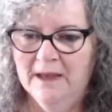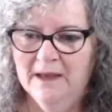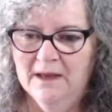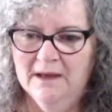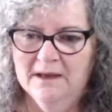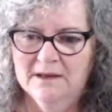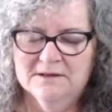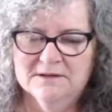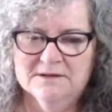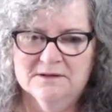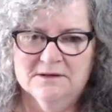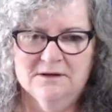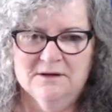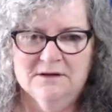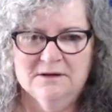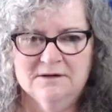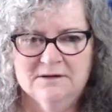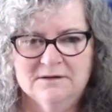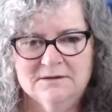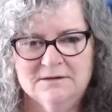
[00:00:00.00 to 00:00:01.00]

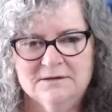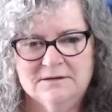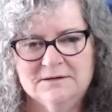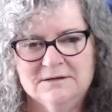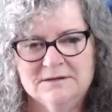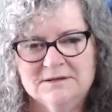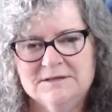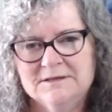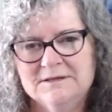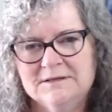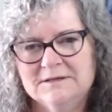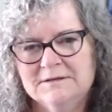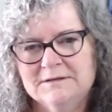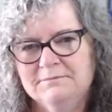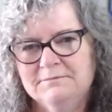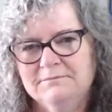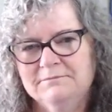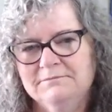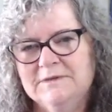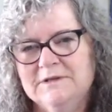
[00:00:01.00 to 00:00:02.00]
So
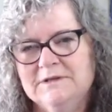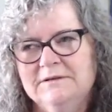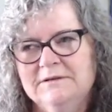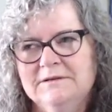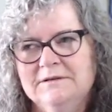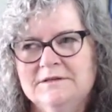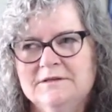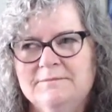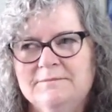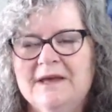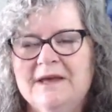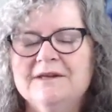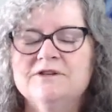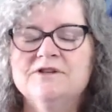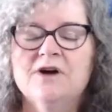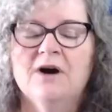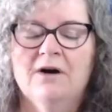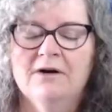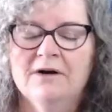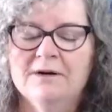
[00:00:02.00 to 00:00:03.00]
spend
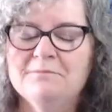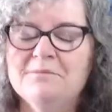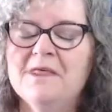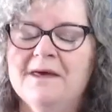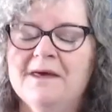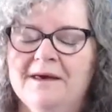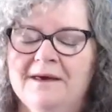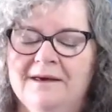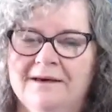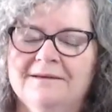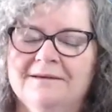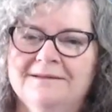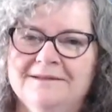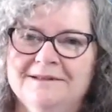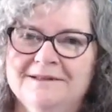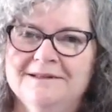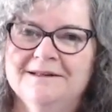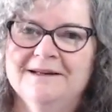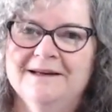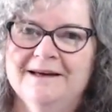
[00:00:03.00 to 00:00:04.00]
time there
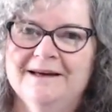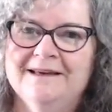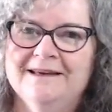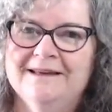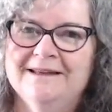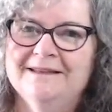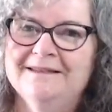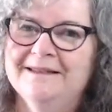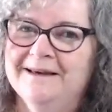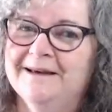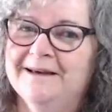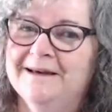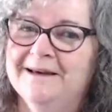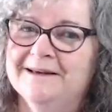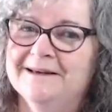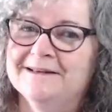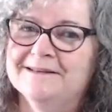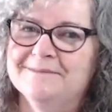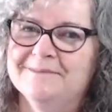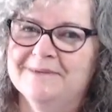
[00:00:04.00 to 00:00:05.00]
today in that
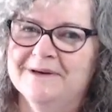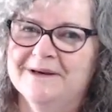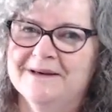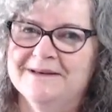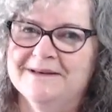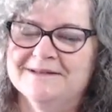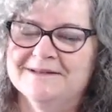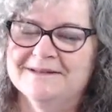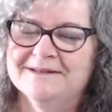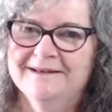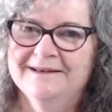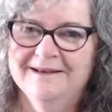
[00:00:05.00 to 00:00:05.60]
heart space.